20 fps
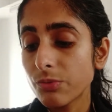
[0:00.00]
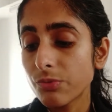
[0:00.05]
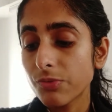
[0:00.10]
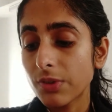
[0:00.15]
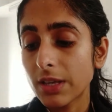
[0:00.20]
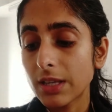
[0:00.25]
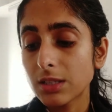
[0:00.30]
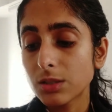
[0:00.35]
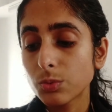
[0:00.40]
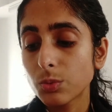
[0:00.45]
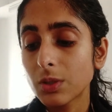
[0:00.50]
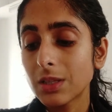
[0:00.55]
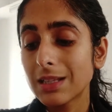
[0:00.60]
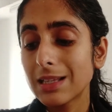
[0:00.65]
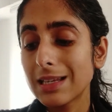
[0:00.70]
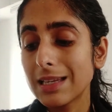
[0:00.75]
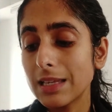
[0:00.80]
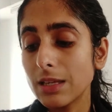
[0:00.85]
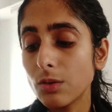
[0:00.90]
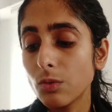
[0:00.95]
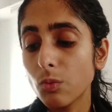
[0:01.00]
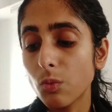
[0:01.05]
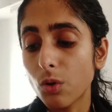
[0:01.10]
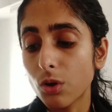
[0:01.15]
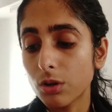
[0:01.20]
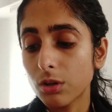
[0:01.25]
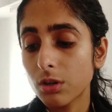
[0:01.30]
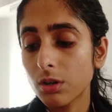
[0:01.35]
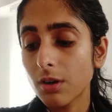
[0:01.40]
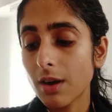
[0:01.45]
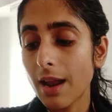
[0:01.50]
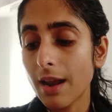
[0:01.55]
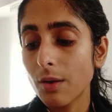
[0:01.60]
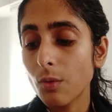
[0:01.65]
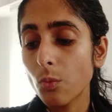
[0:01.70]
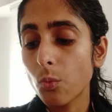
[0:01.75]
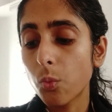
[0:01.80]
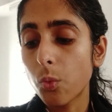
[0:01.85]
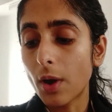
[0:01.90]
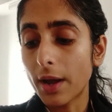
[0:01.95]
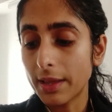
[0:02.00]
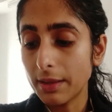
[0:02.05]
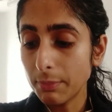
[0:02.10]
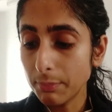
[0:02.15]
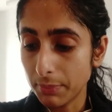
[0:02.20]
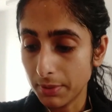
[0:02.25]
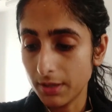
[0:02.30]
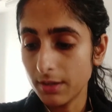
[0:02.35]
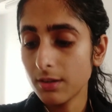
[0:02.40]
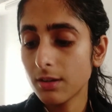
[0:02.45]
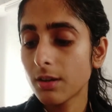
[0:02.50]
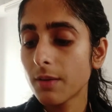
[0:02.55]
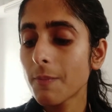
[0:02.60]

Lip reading: face with clean water and wipe it.